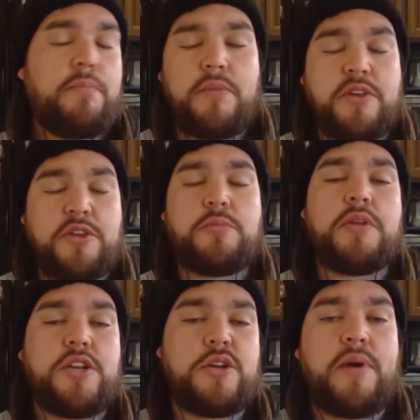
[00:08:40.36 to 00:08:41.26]

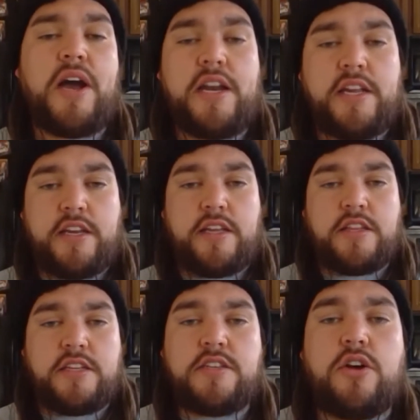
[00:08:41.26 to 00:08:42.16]
accumulate in your body and
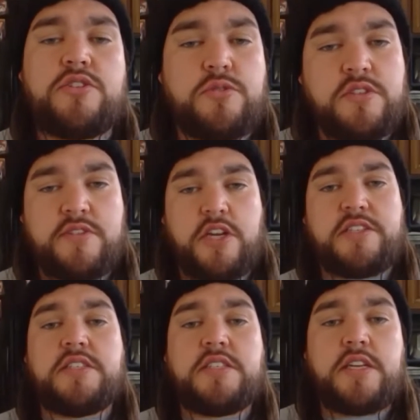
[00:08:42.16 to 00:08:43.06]
lead to all sorts of
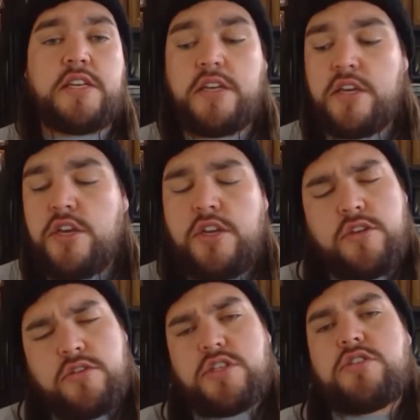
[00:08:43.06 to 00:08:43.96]
toxicity.
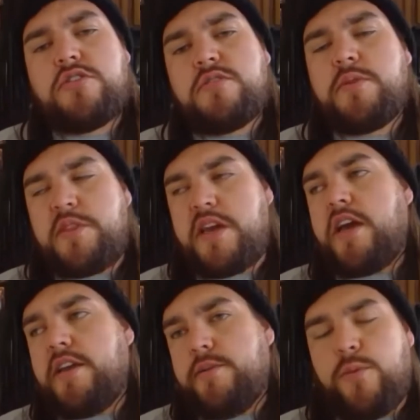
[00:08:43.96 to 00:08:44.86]
Huge issues with
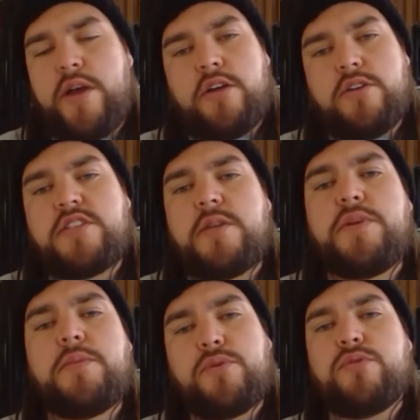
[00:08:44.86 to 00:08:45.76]
that in wells and
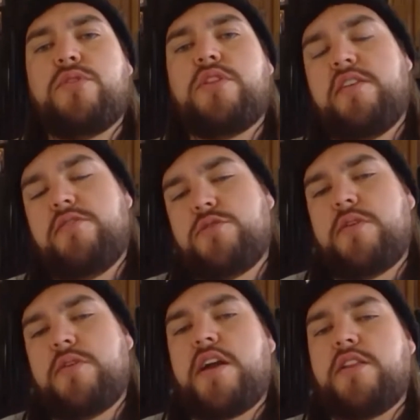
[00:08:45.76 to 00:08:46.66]
people who live
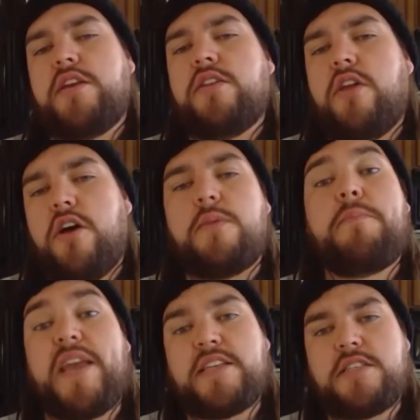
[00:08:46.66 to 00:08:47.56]
directly along
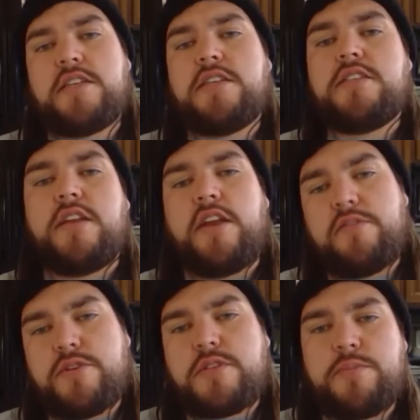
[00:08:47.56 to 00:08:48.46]
bases, an Air
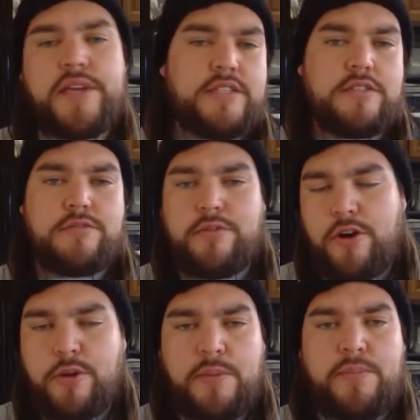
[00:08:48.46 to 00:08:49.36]
Force base,
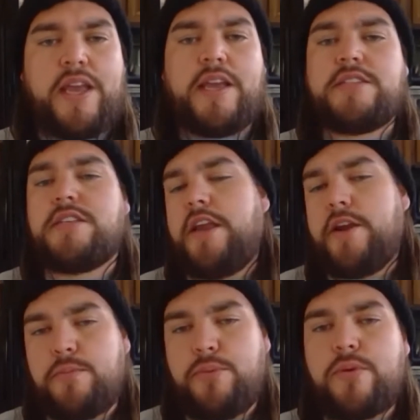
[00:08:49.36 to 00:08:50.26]
Army base, an
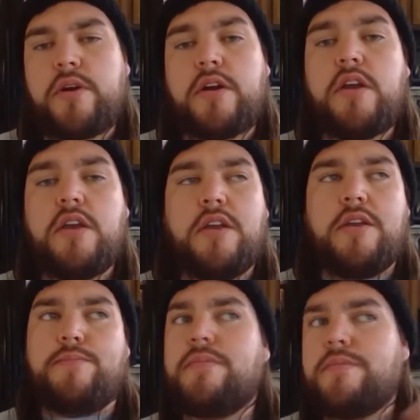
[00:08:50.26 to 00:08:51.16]
airport.
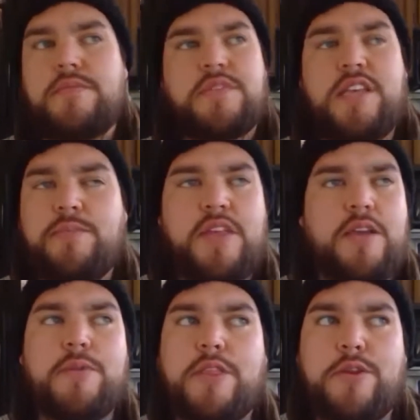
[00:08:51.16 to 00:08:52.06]
Same
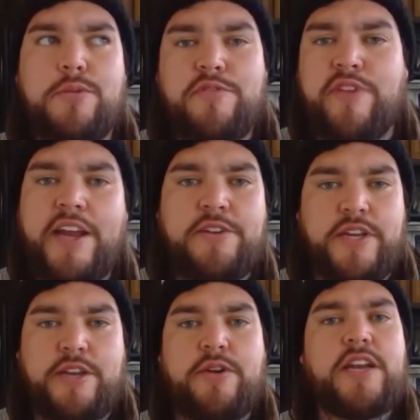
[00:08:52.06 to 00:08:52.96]
thing with a
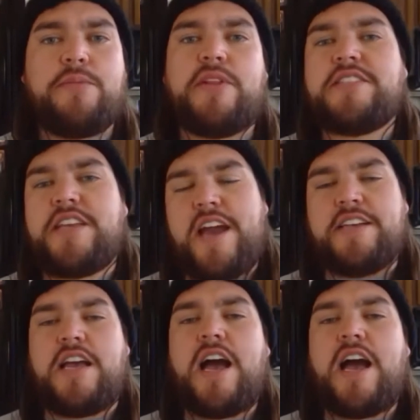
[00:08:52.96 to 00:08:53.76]
refinery or any place that has